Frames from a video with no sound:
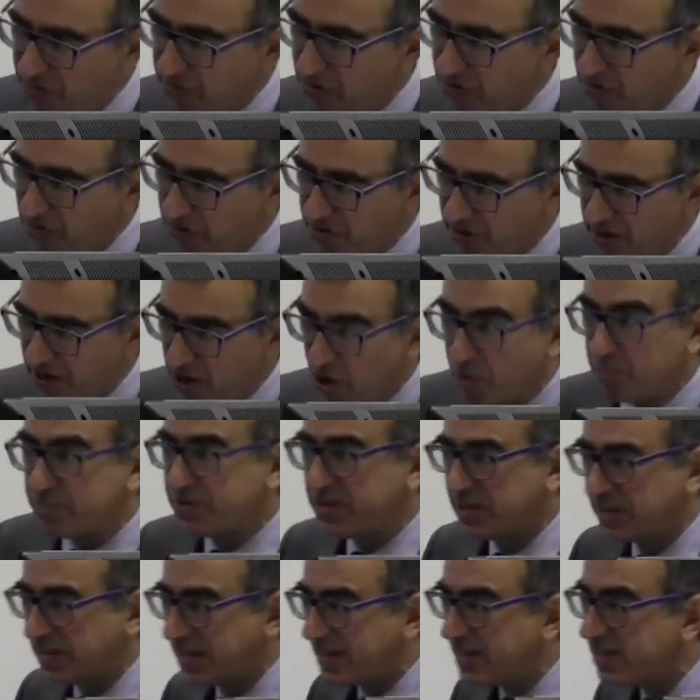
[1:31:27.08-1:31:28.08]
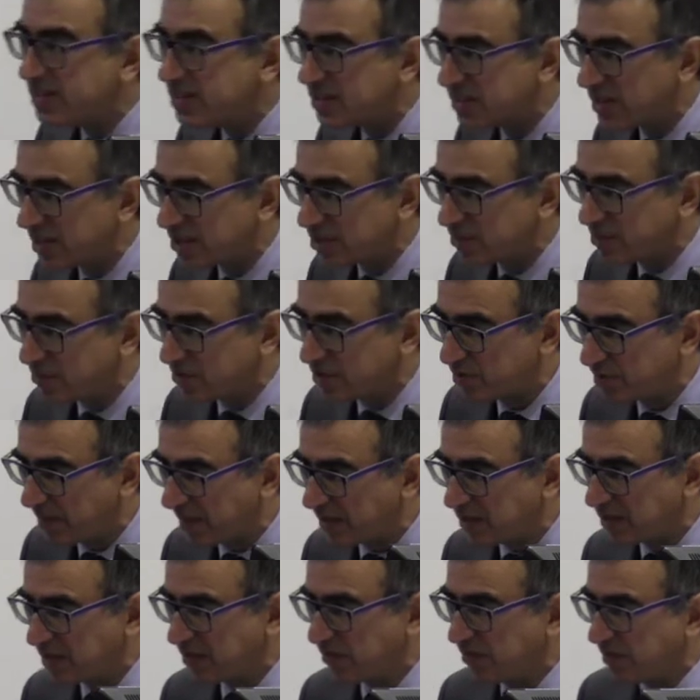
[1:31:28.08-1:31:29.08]
for the object instance
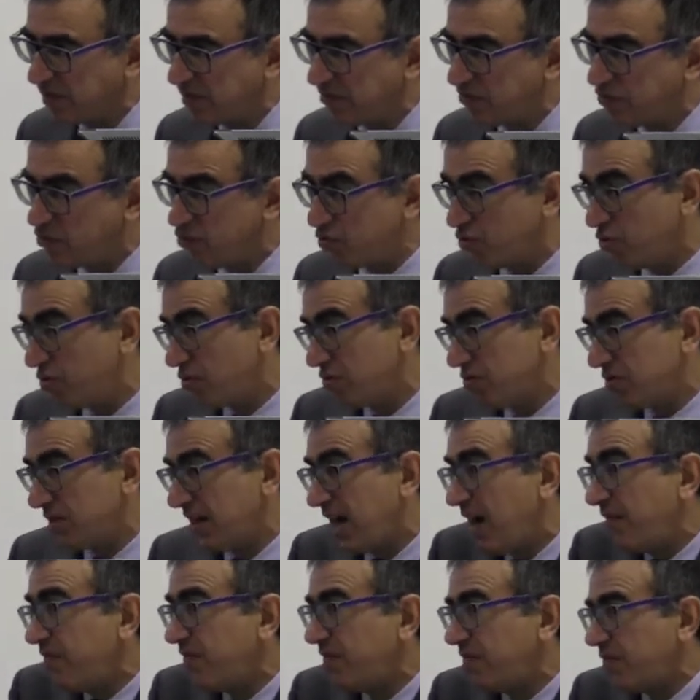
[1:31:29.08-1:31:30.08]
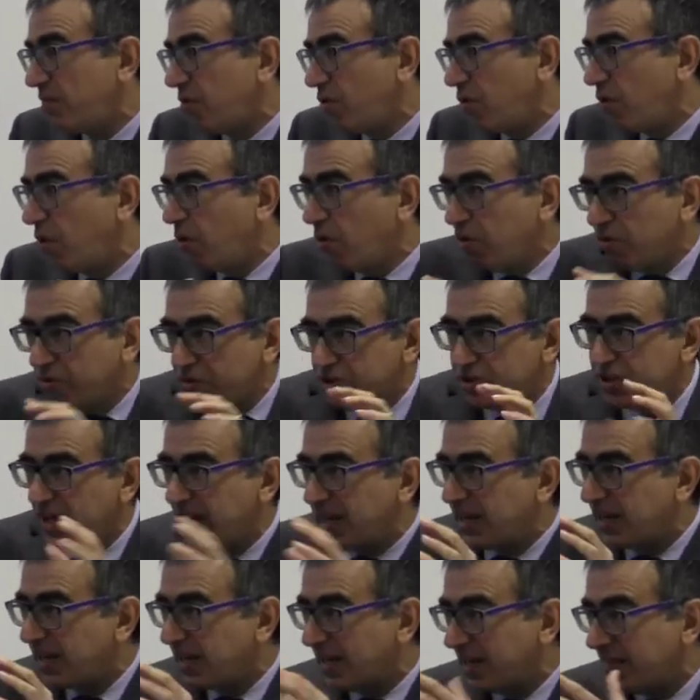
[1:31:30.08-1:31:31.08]
perspective. If you have all the
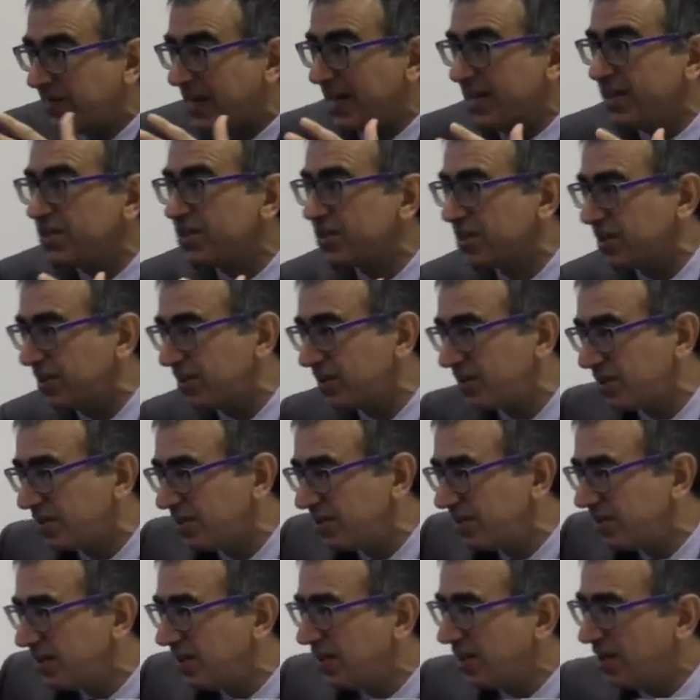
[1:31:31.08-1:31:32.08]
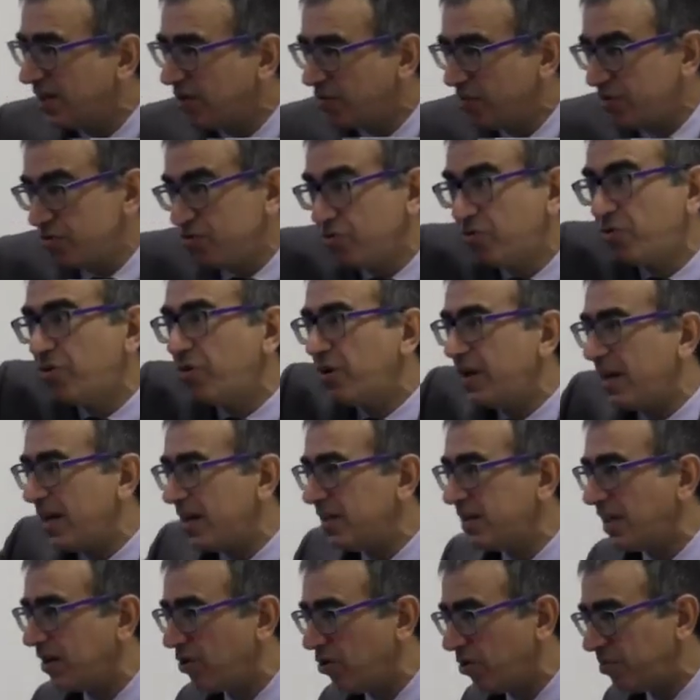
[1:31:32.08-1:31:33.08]
checking in the insert, when you
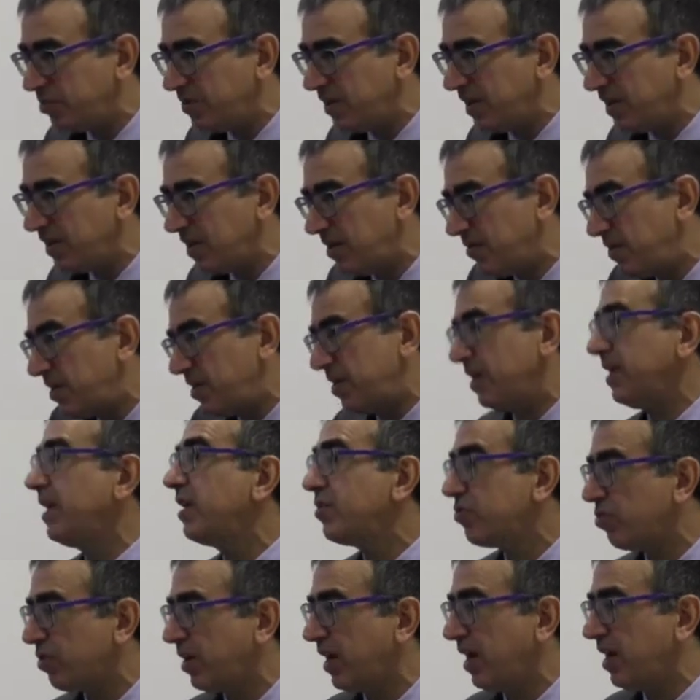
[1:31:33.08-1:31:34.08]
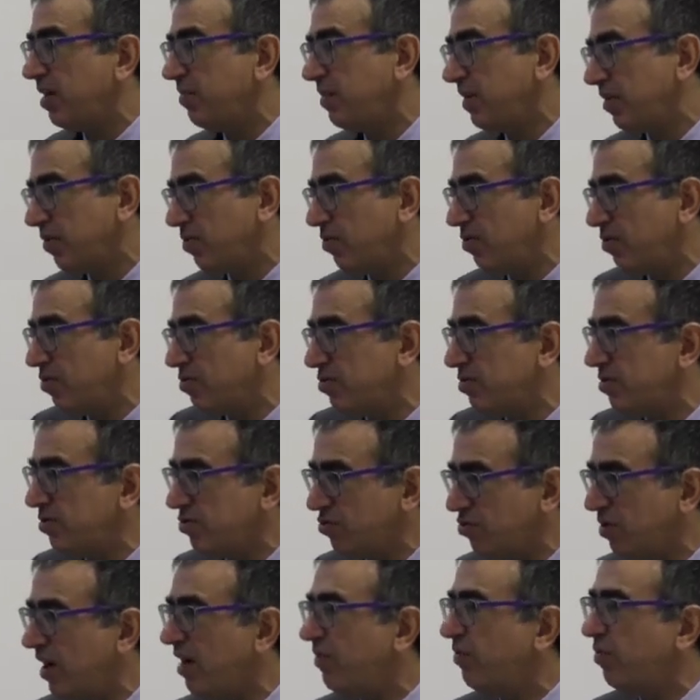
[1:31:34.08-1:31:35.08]
create an object, everything is okay because
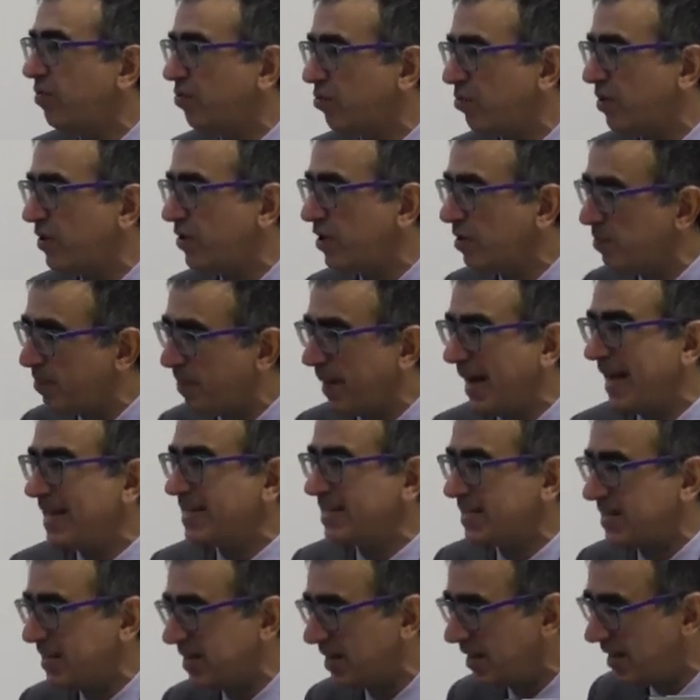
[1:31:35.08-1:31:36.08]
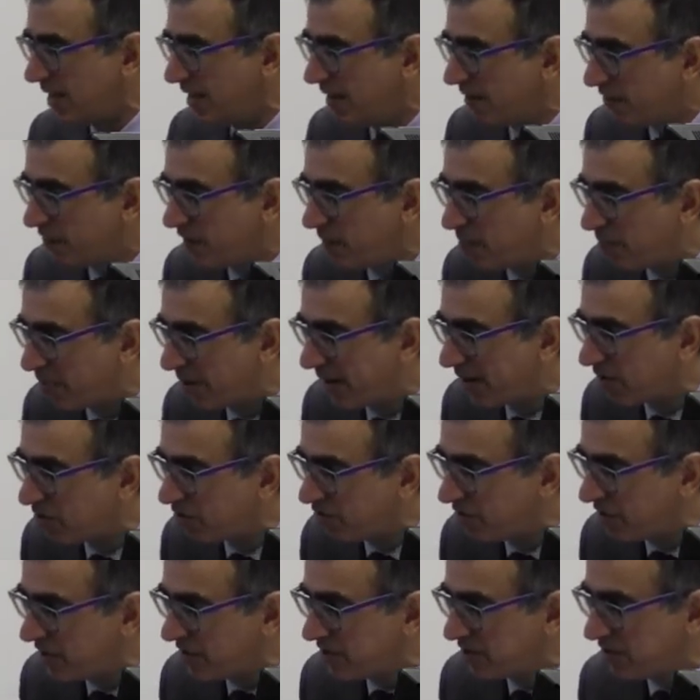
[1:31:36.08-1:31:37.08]
you have already passed the
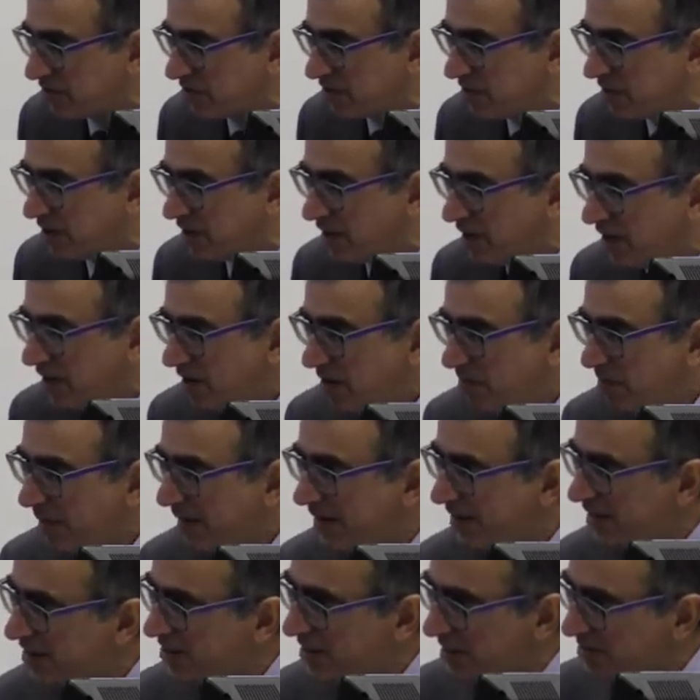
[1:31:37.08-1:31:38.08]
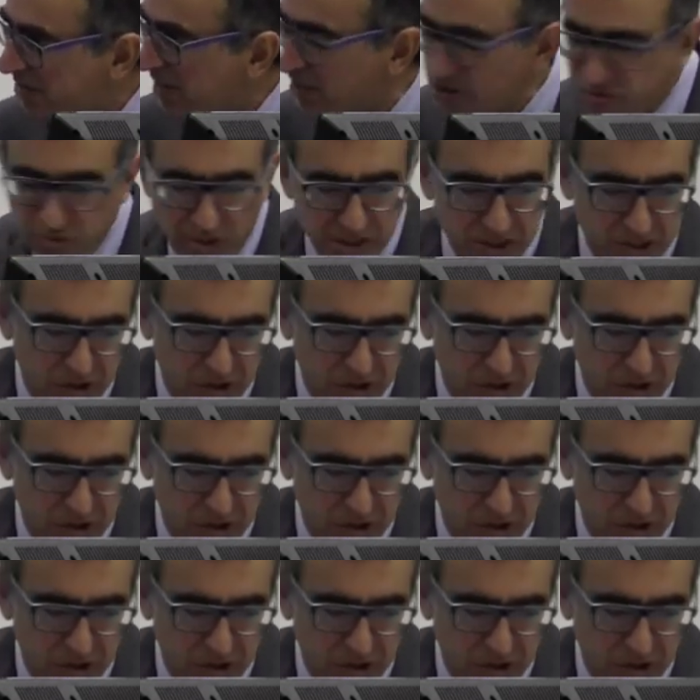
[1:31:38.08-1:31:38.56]
precondition. But it seems that you